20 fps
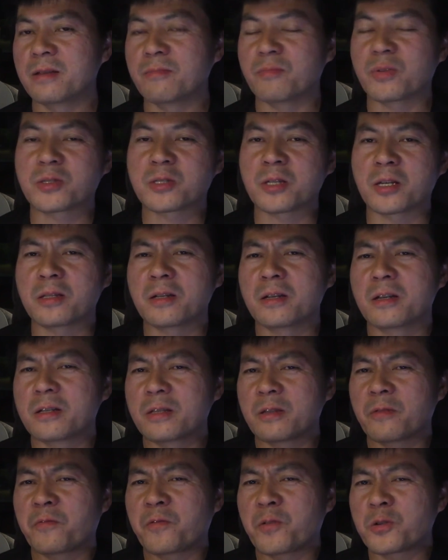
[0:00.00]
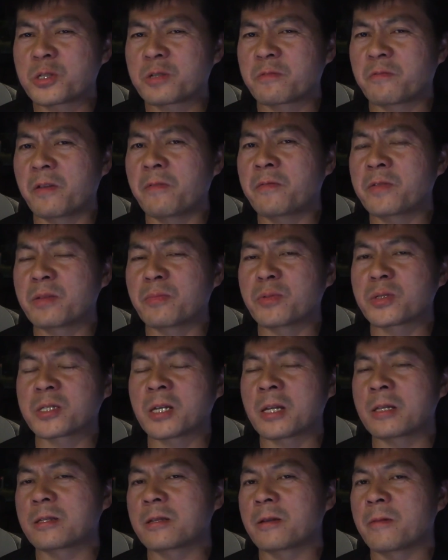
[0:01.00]
But then the first
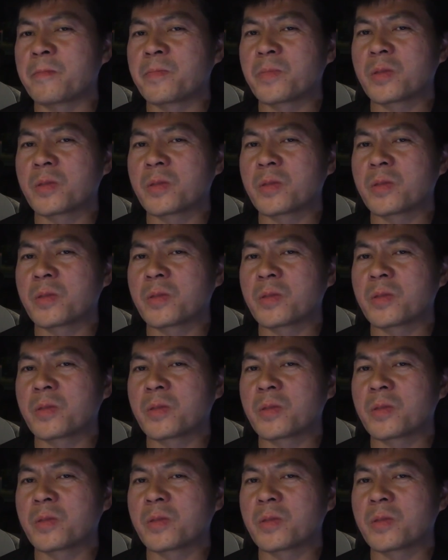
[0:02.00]
50%